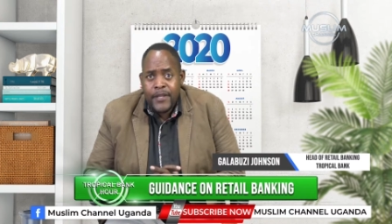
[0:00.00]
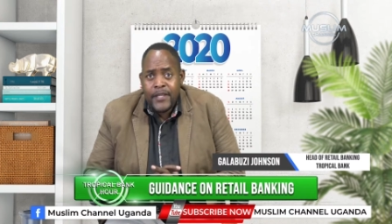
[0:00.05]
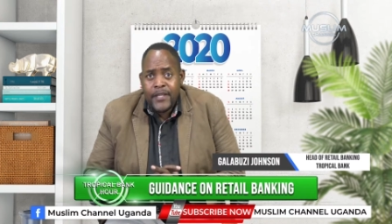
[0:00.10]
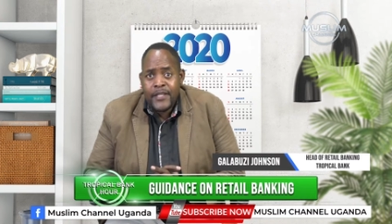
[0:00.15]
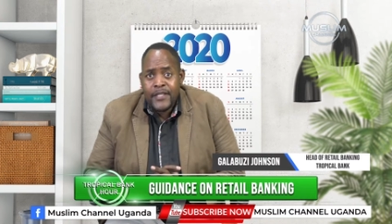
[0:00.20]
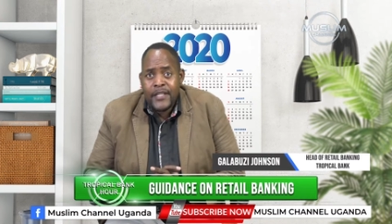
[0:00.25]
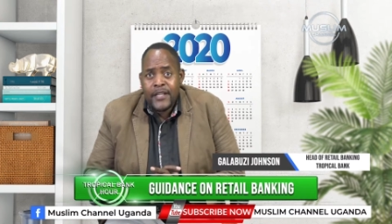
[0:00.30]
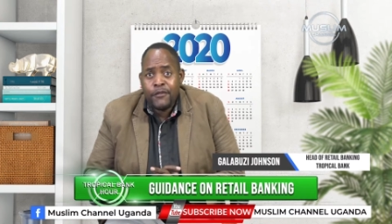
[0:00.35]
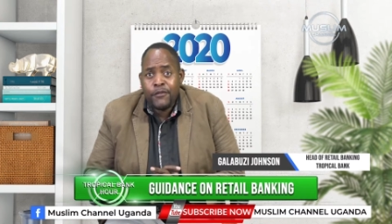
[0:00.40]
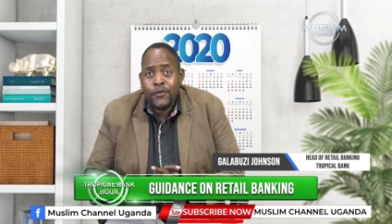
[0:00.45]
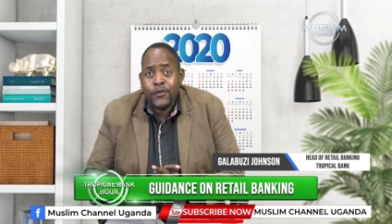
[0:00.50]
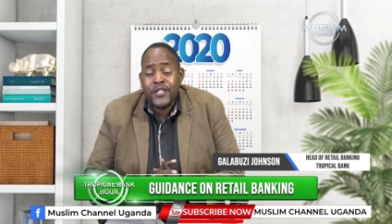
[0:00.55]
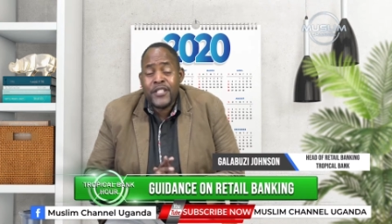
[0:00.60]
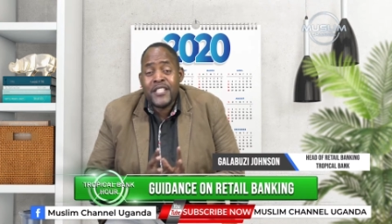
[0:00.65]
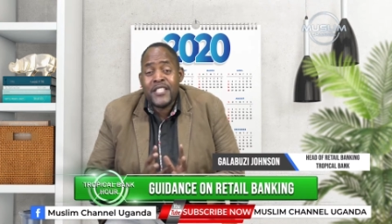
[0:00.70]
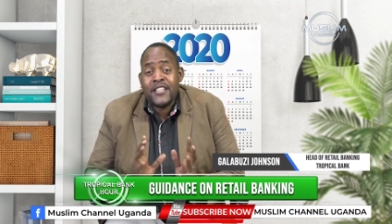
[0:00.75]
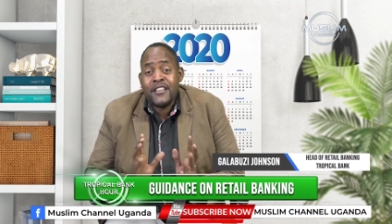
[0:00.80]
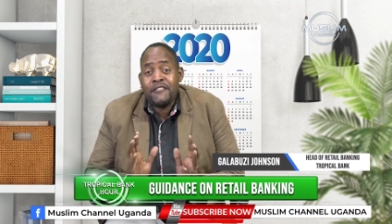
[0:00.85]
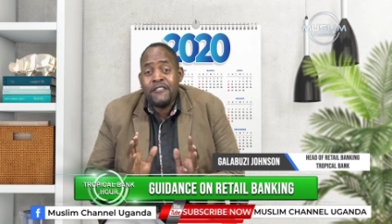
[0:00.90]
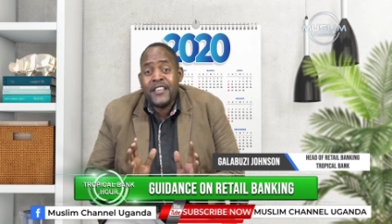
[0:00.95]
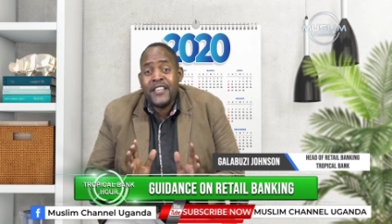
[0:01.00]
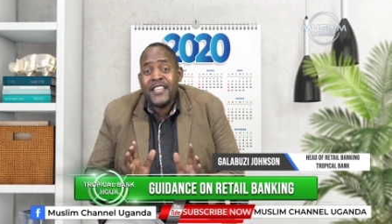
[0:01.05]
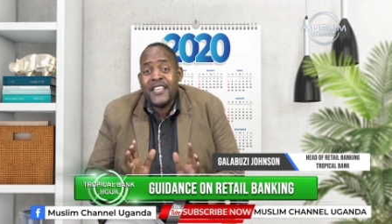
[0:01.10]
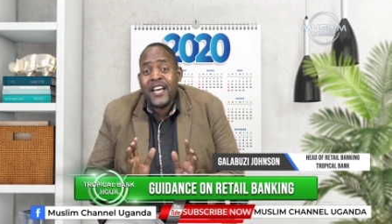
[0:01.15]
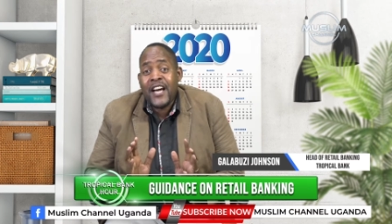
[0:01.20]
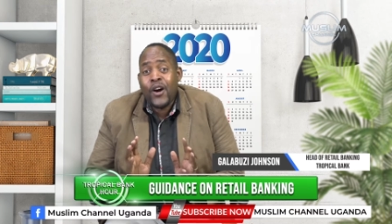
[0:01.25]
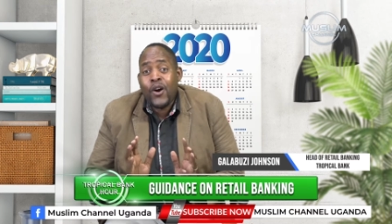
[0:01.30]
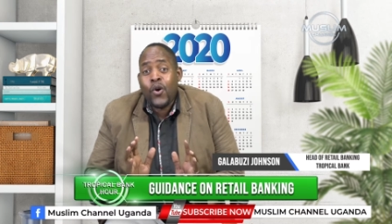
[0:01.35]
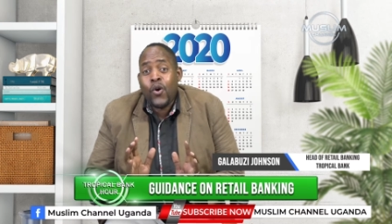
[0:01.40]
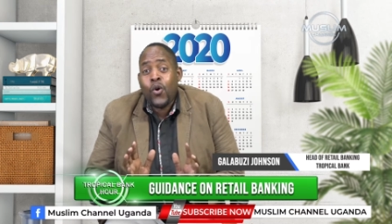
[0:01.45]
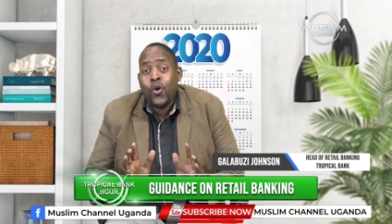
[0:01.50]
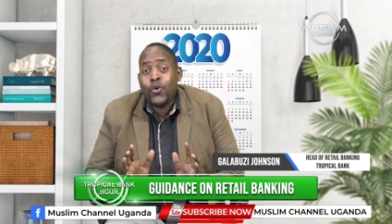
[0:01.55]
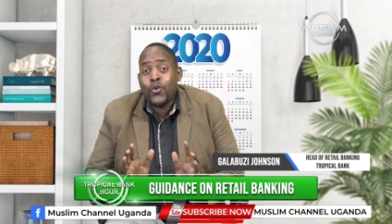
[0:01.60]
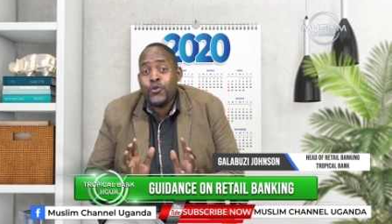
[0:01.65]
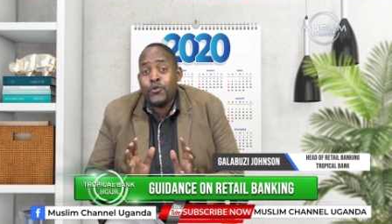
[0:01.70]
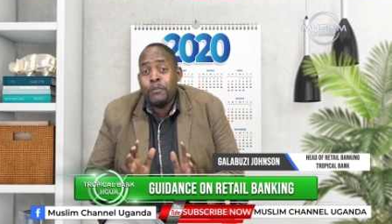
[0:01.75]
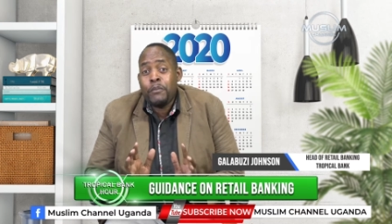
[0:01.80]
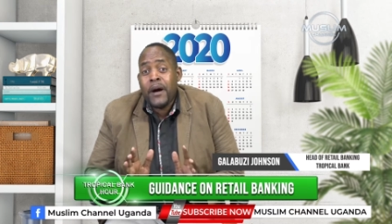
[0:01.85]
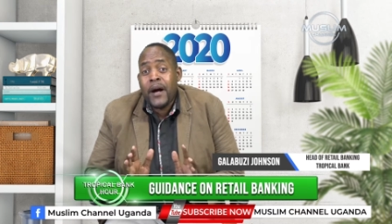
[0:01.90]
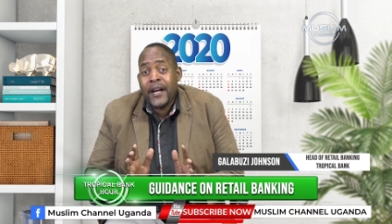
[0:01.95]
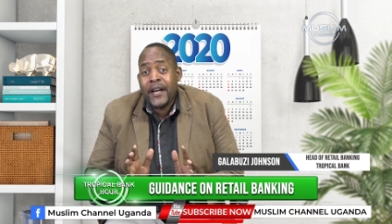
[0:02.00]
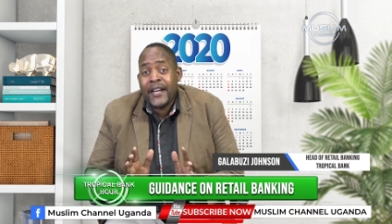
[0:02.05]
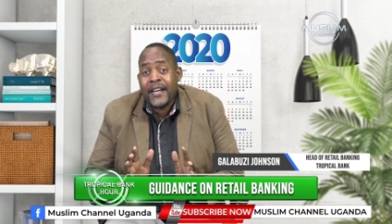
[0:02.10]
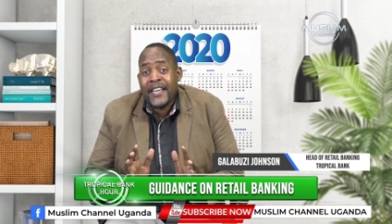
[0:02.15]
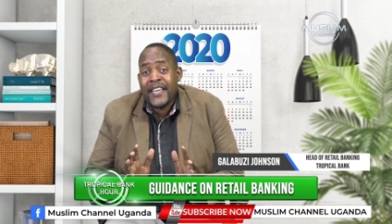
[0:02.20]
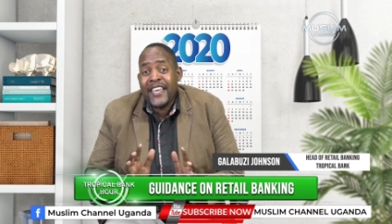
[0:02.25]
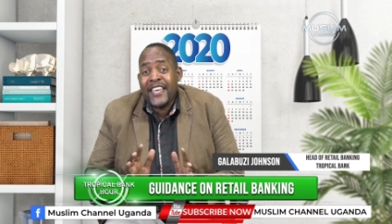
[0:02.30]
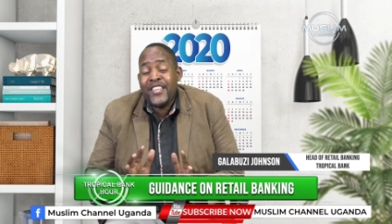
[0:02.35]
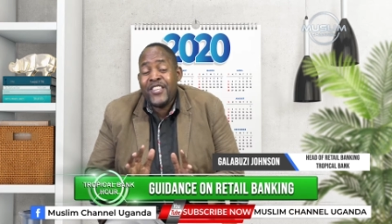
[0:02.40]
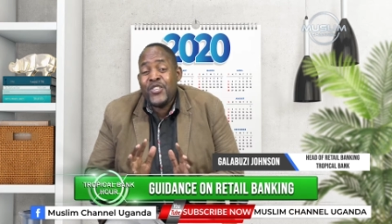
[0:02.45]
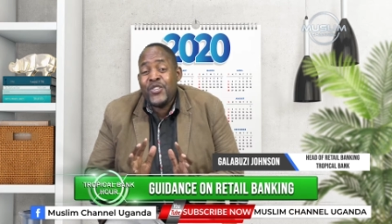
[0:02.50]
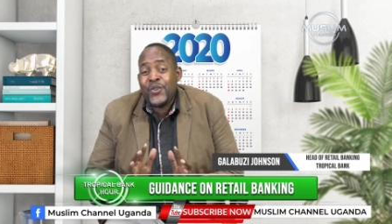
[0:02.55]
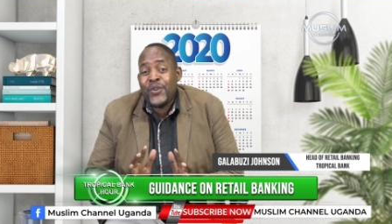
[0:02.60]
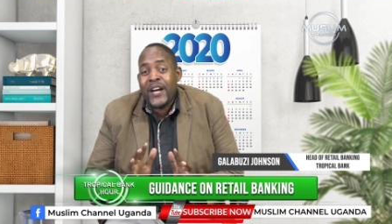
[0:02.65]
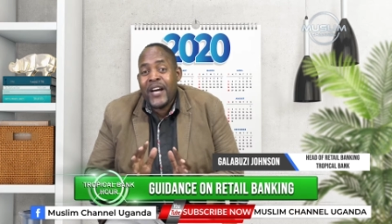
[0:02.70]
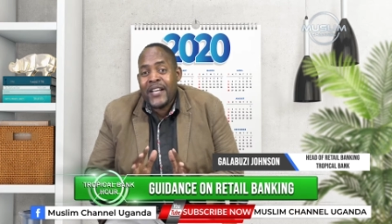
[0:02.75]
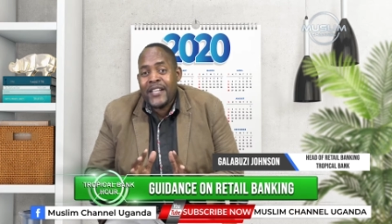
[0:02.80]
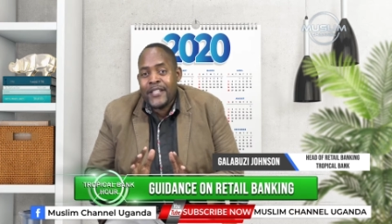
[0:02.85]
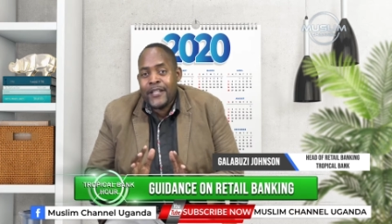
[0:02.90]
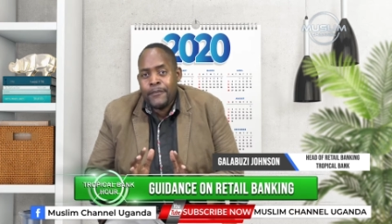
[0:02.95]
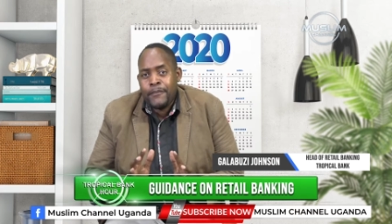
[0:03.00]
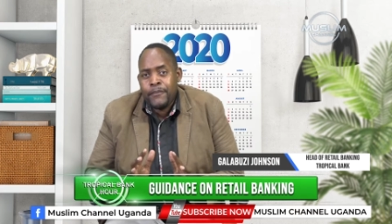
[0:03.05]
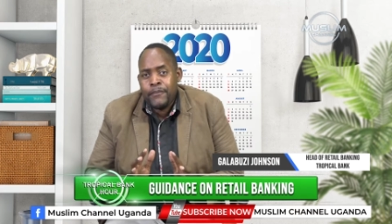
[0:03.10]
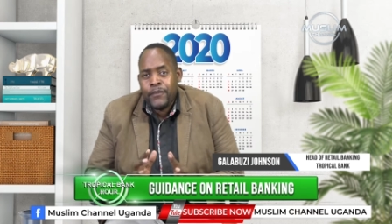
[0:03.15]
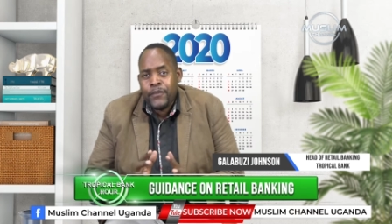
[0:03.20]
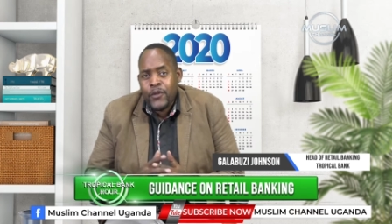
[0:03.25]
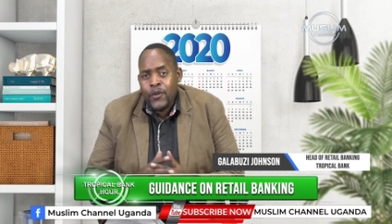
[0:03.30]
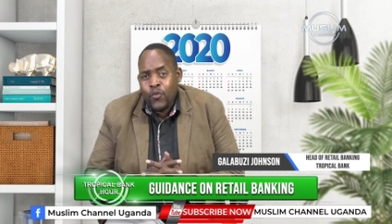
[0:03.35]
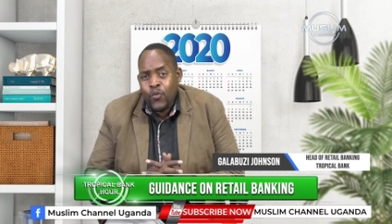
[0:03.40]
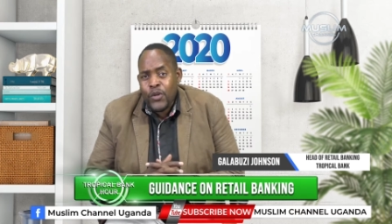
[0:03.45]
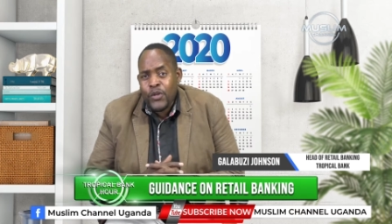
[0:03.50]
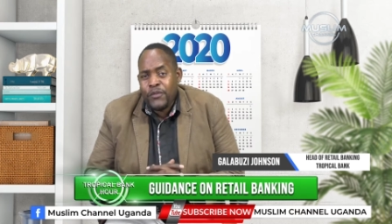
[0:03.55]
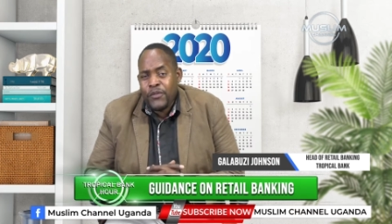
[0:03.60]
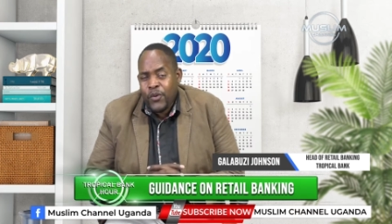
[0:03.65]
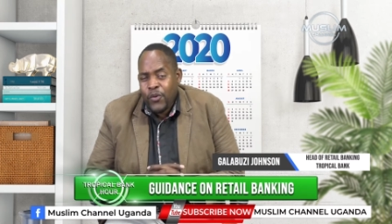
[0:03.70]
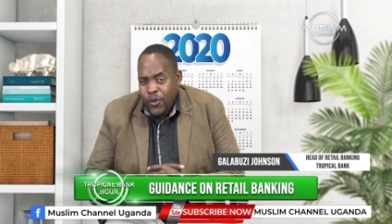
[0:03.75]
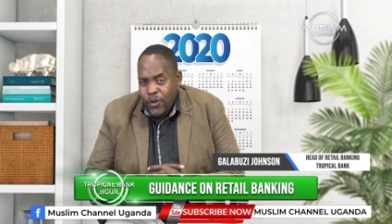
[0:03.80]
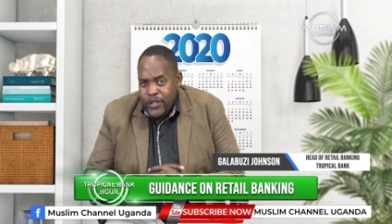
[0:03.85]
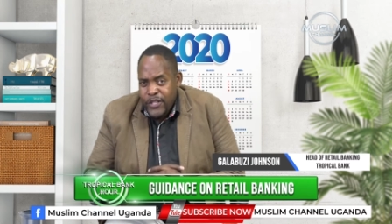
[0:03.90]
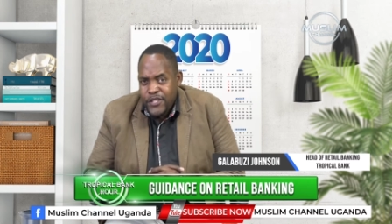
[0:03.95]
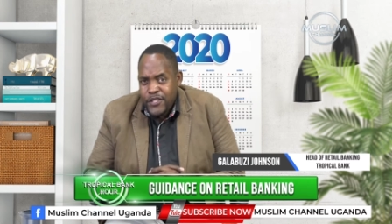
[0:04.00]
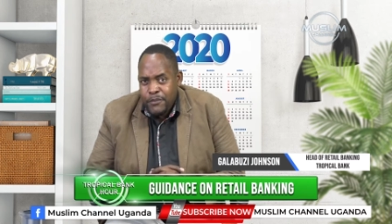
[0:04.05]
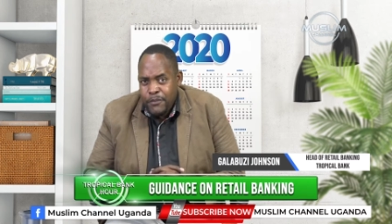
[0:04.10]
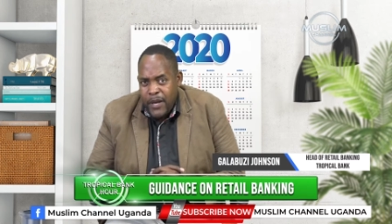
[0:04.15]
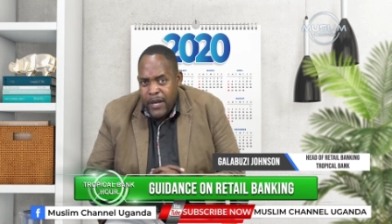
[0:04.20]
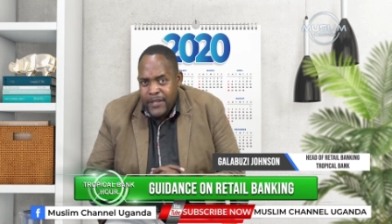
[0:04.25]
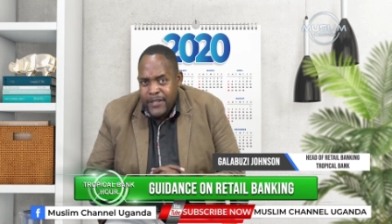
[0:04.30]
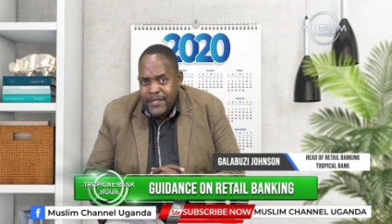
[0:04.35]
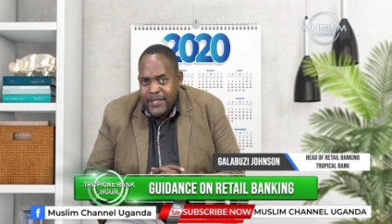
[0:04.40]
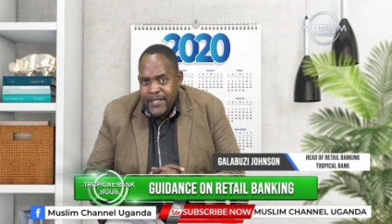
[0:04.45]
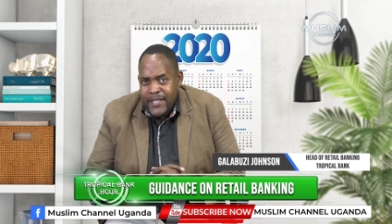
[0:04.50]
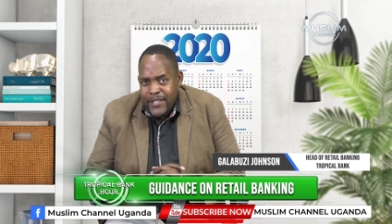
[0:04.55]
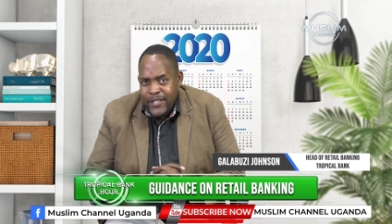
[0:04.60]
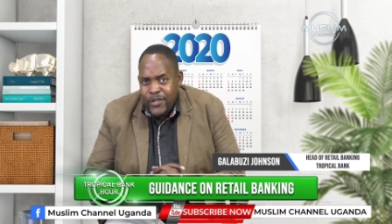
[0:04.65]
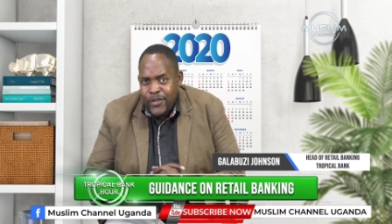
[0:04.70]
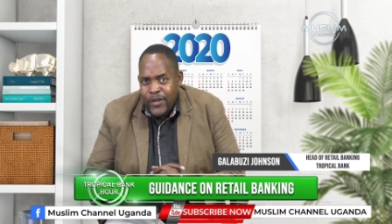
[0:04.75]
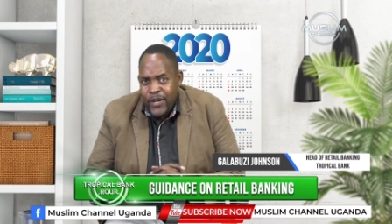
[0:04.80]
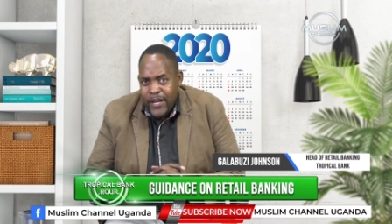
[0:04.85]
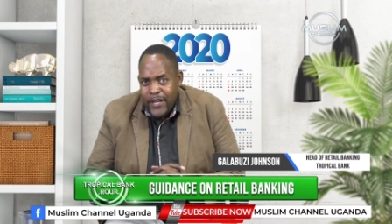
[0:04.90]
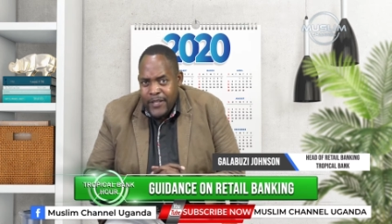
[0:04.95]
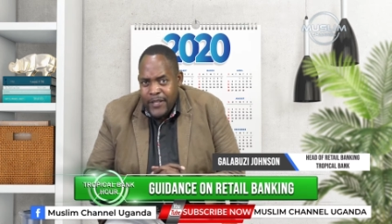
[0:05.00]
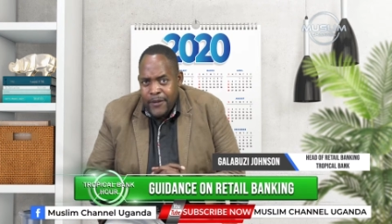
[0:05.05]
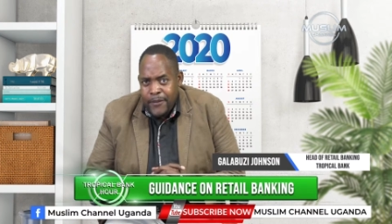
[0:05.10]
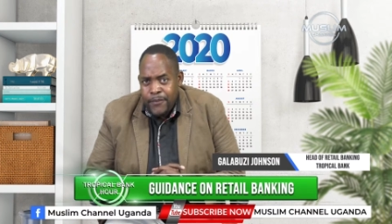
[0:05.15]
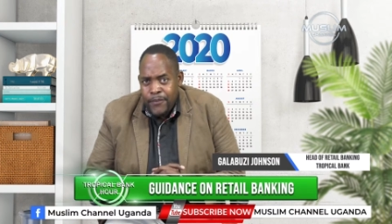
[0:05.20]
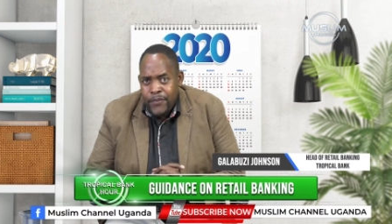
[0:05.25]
is a 47-year-old bank in Uganda, one of the oldest banks in Uganda.